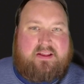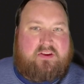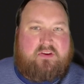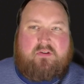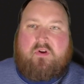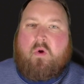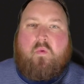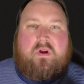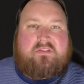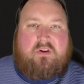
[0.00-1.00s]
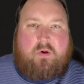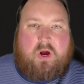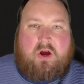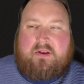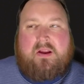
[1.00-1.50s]
You don't know what's going
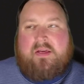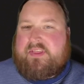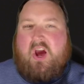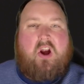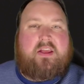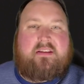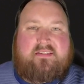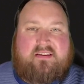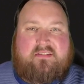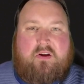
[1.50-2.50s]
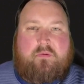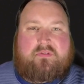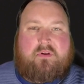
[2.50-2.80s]
on. The audience doesn't know what's